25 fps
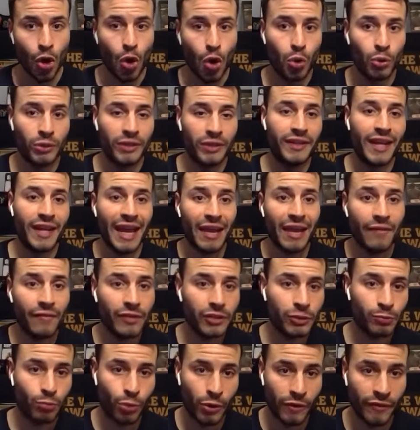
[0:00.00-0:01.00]
who
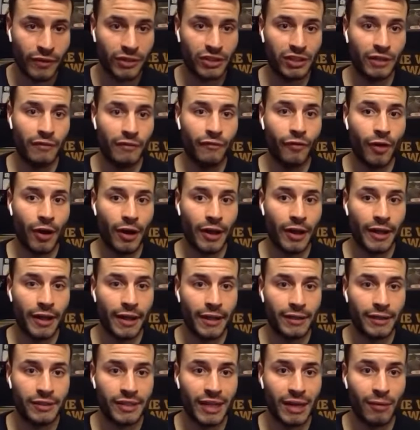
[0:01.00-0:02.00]
Davis previously fought
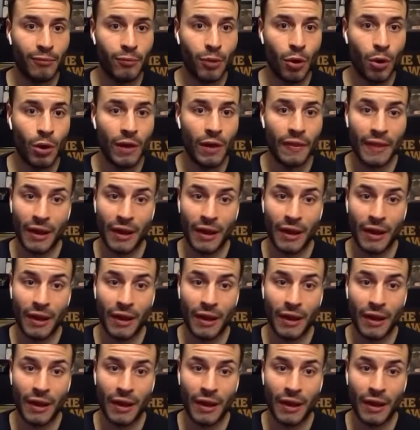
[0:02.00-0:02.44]
against Gamboa.